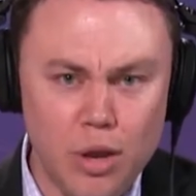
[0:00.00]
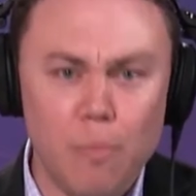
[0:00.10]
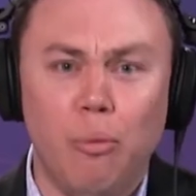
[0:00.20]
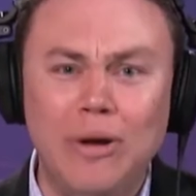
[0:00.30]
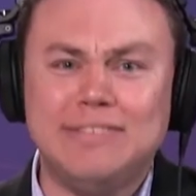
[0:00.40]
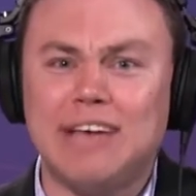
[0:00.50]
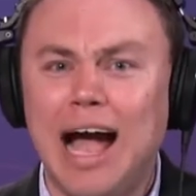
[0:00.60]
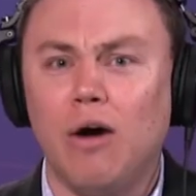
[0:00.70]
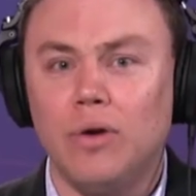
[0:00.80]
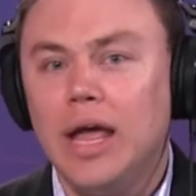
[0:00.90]
points
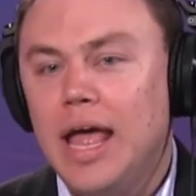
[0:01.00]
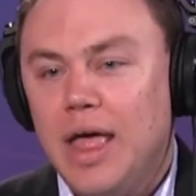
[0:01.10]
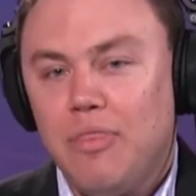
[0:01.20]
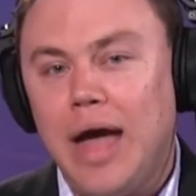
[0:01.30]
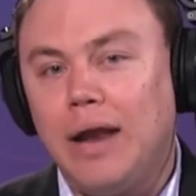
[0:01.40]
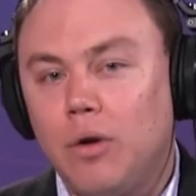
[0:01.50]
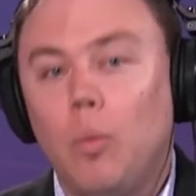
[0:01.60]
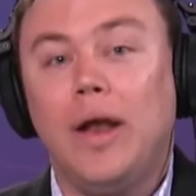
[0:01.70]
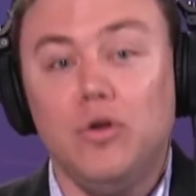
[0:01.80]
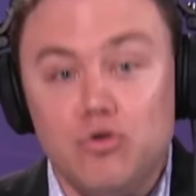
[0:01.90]
out that
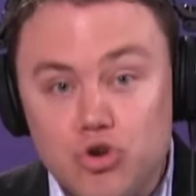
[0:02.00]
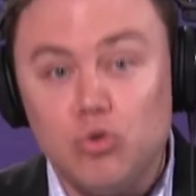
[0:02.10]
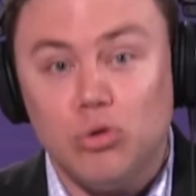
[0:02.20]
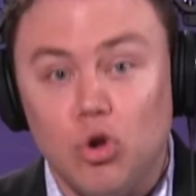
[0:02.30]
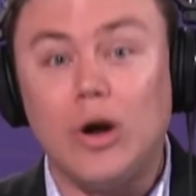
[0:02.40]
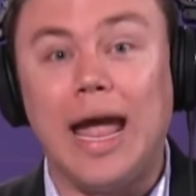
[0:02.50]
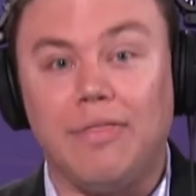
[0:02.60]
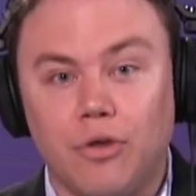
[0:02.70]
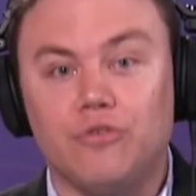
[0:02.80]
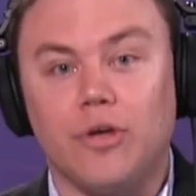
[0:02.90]
when you do look
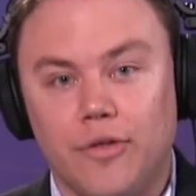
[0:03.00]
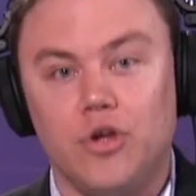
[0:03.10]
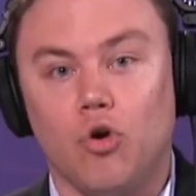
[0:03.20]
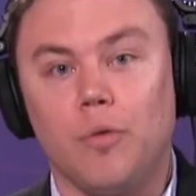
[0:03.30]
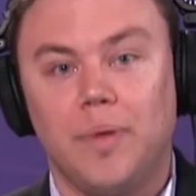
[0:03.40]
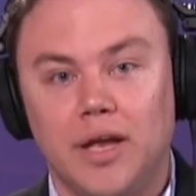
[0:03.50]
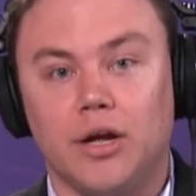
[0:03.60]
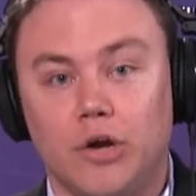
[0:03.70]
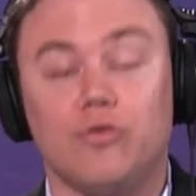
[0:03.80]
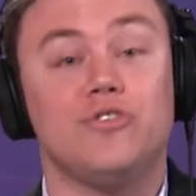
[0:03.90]
at those other European
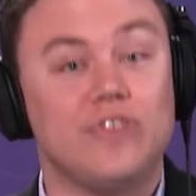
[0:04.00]
countries,